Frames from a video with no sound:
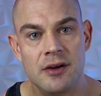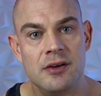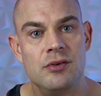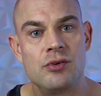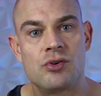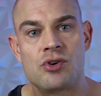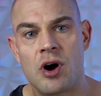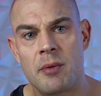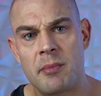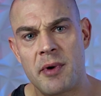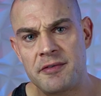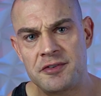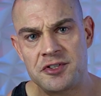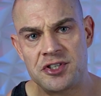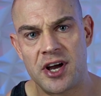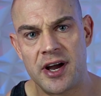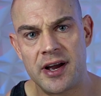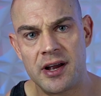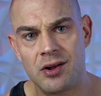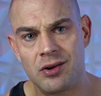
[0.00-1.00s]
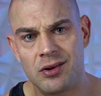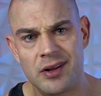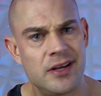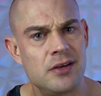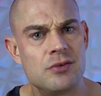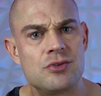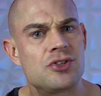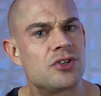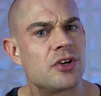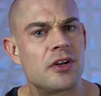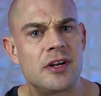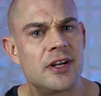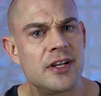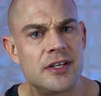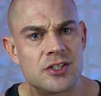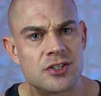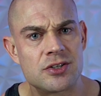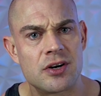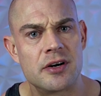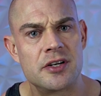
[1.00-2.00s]
You come off cycle and you suddenly
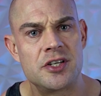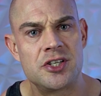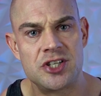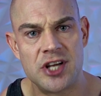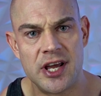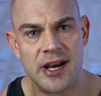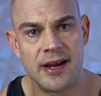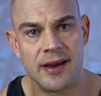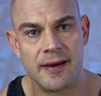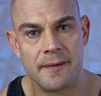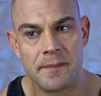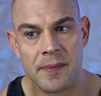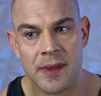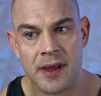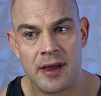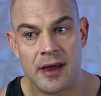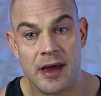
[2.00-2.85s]
start shedding.